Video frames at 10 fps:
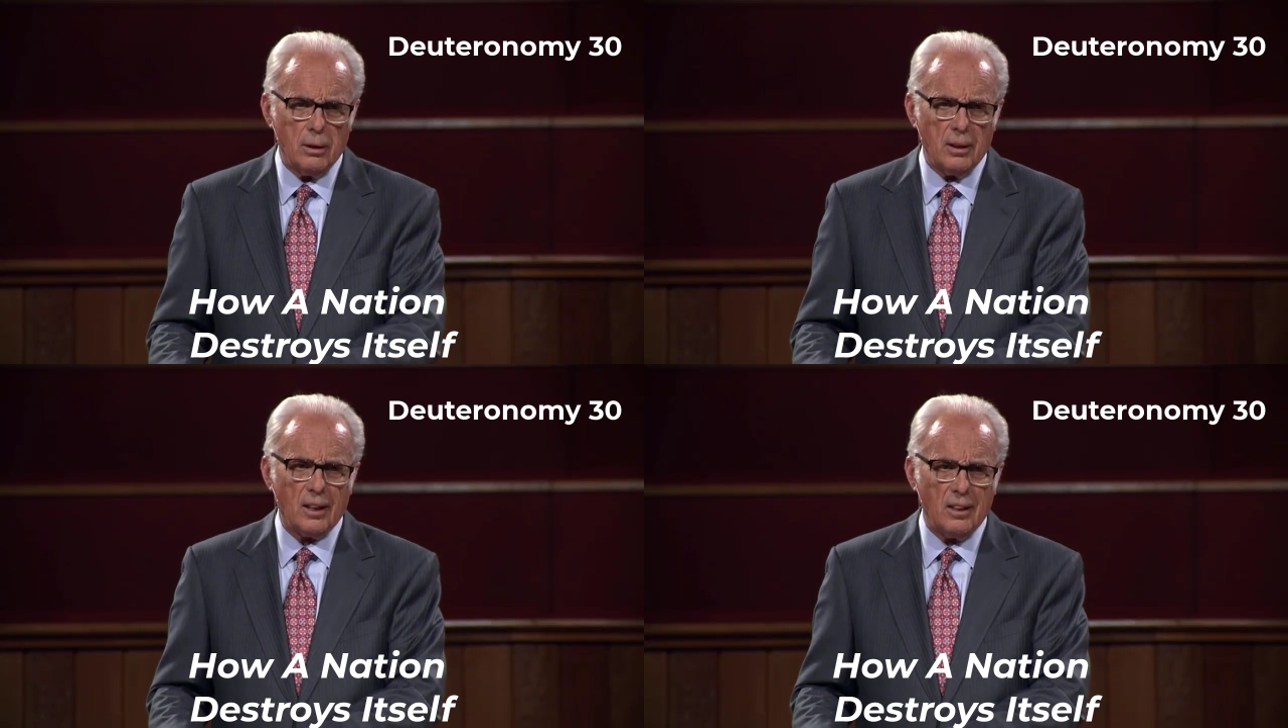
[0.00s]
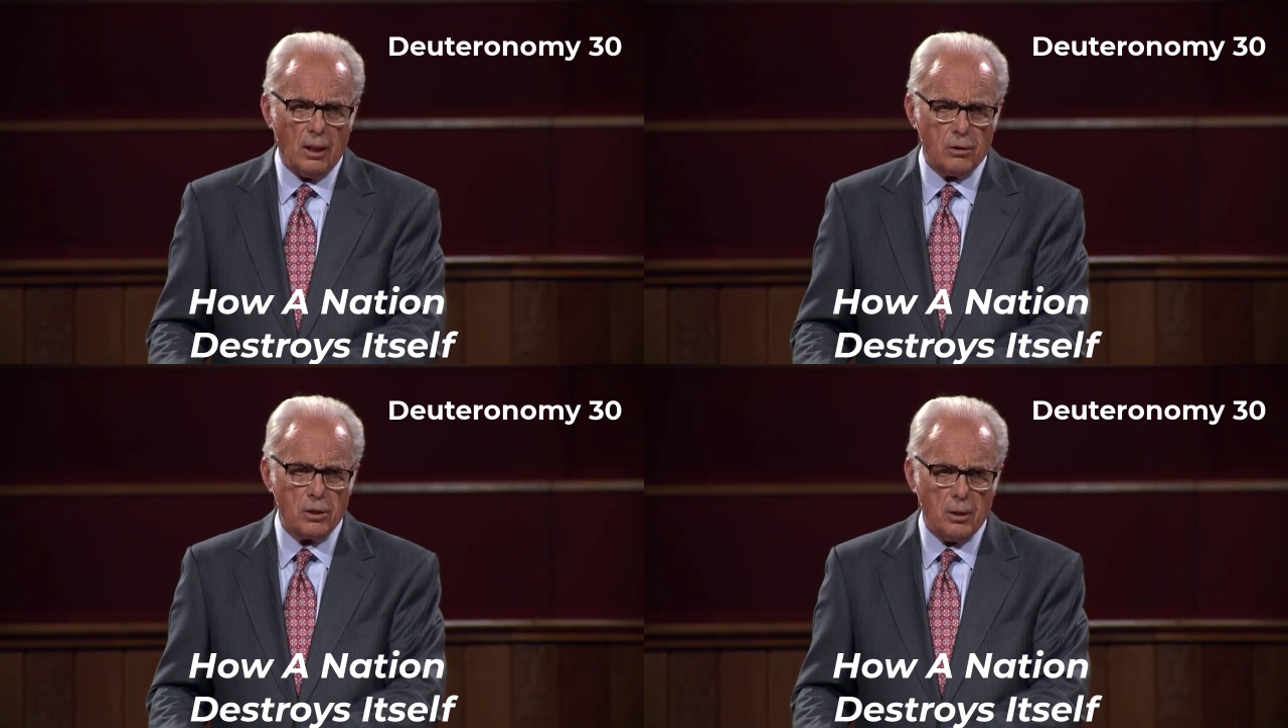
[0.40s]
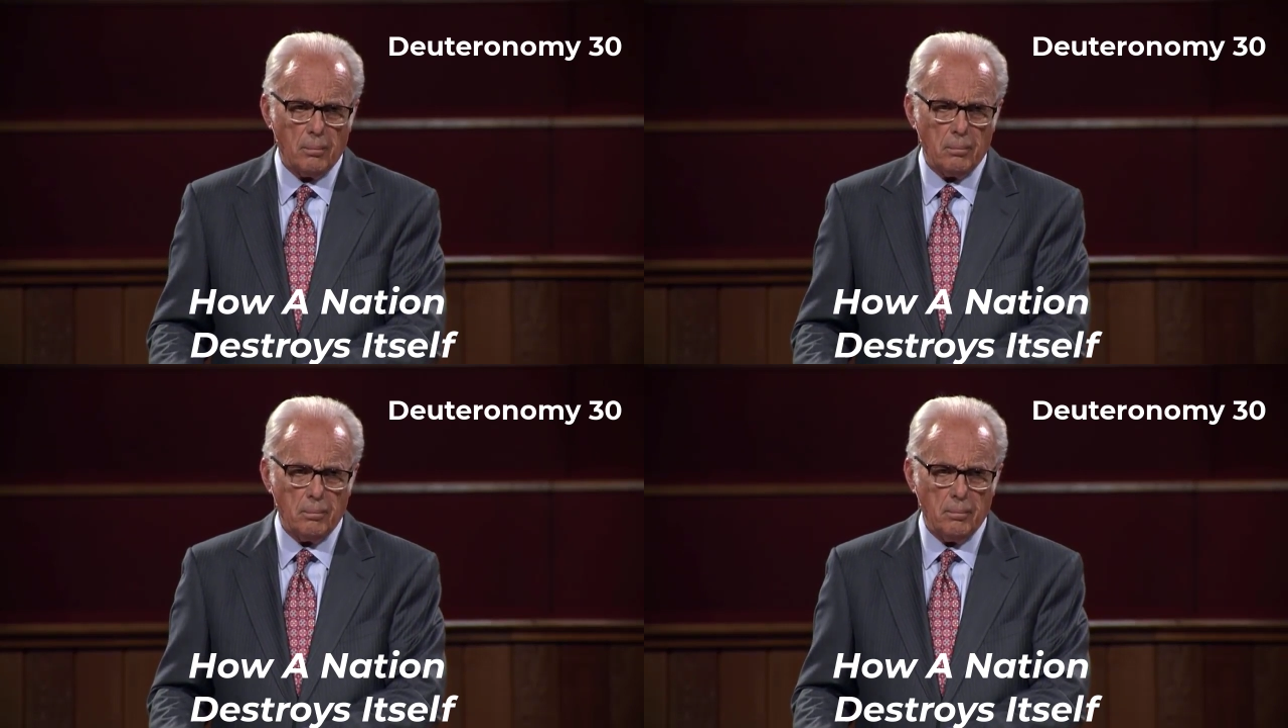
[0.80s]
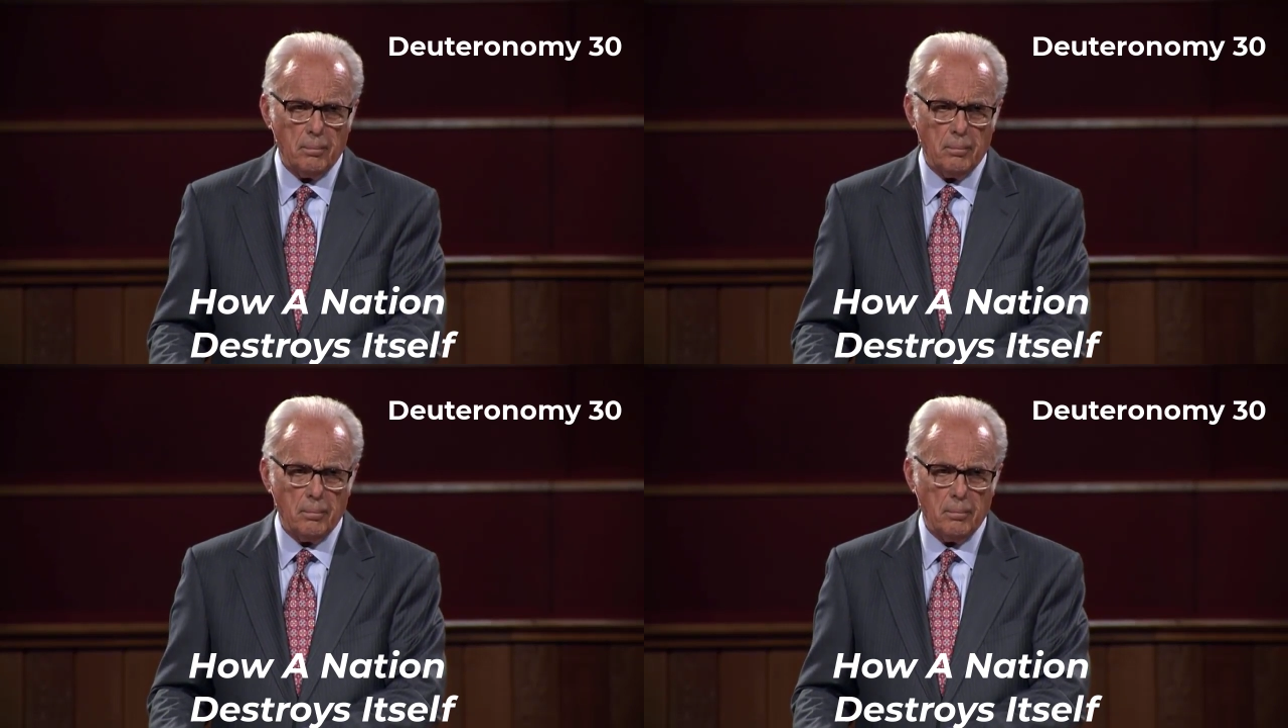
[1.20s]
dictatorship
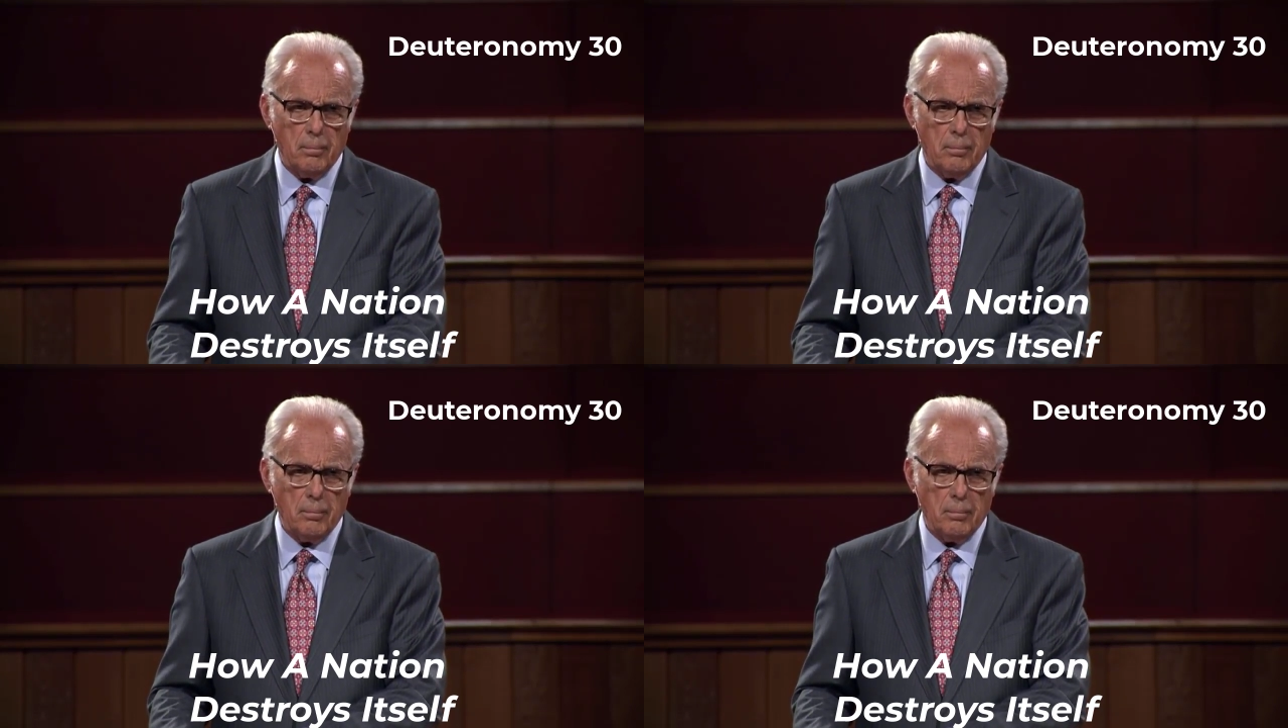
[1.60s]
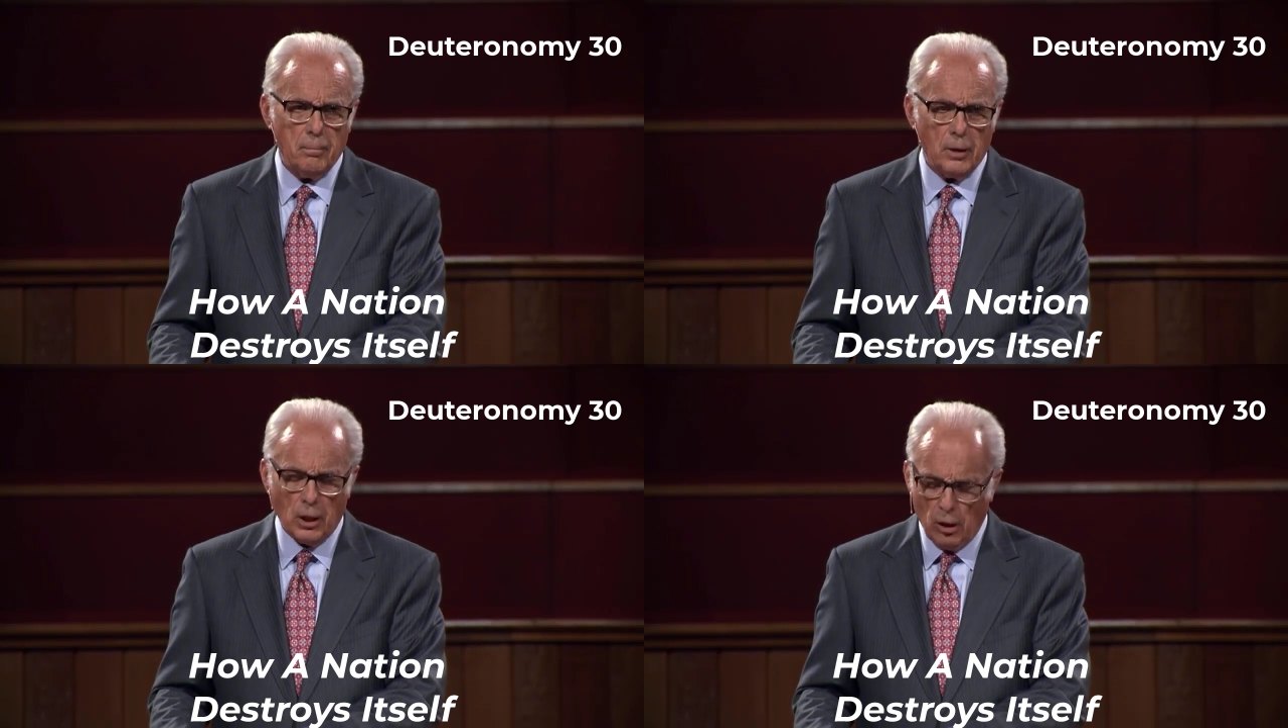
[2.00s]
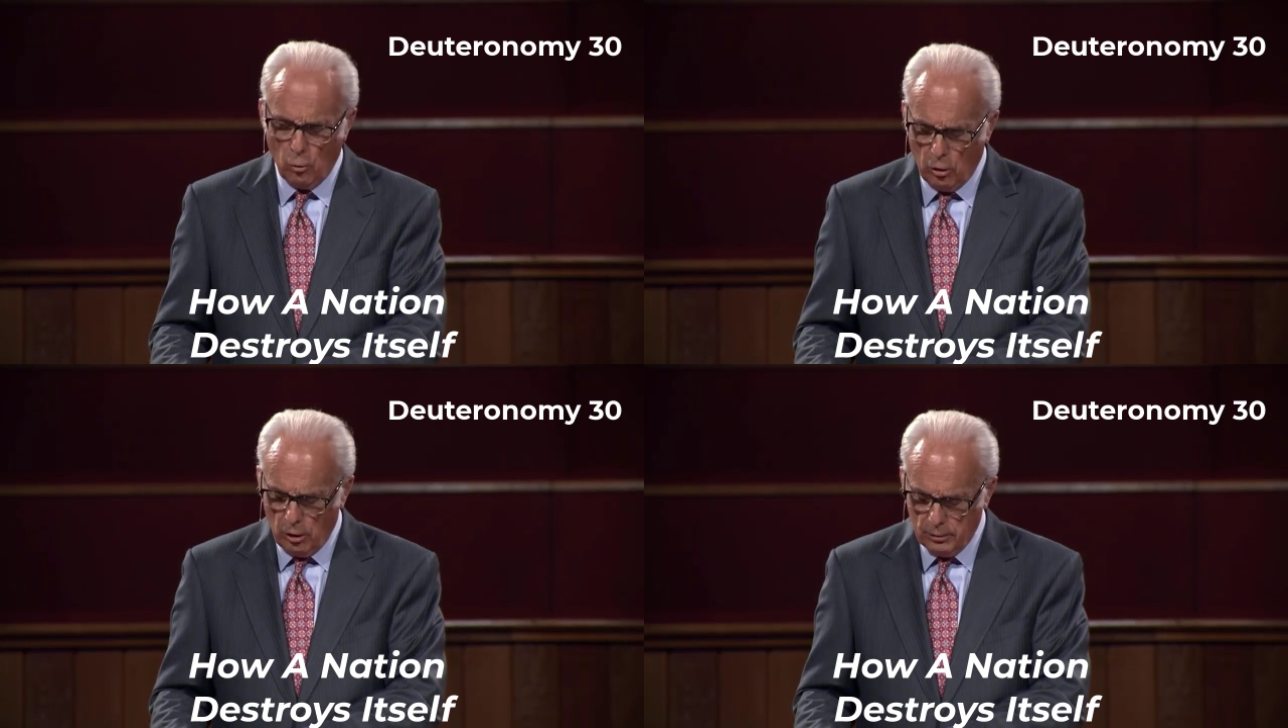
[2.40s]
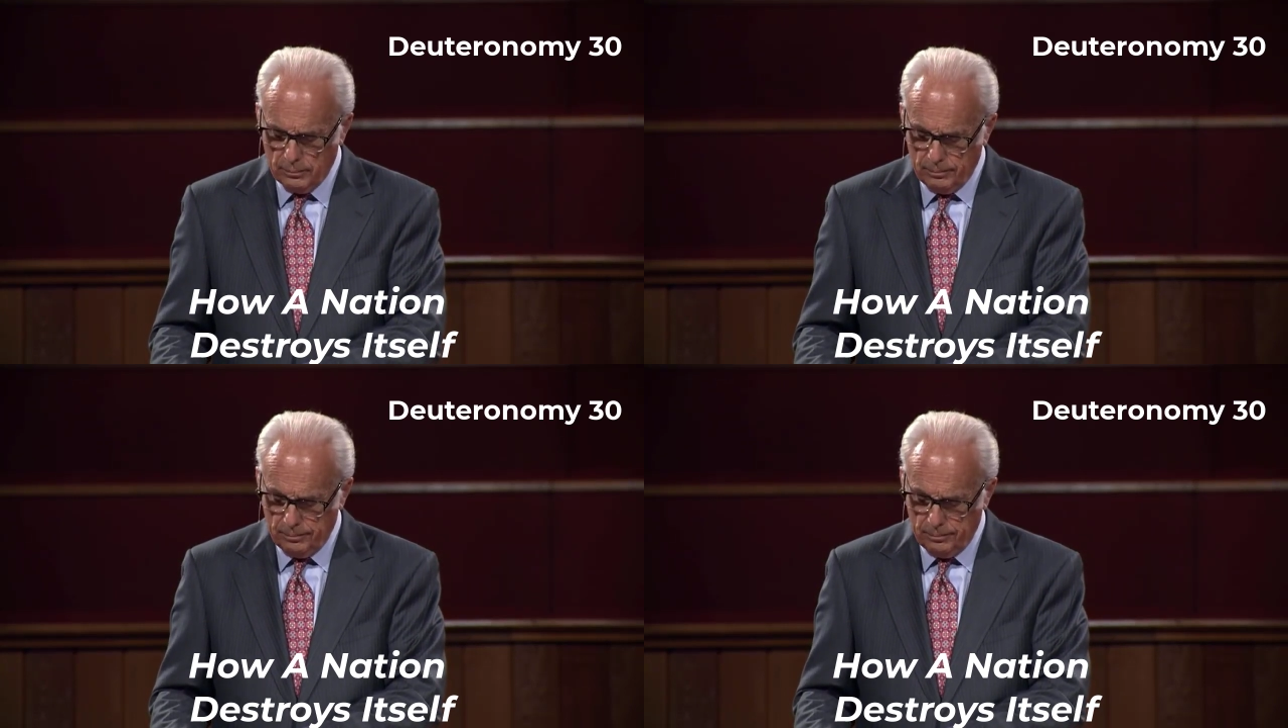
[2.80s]
in our world.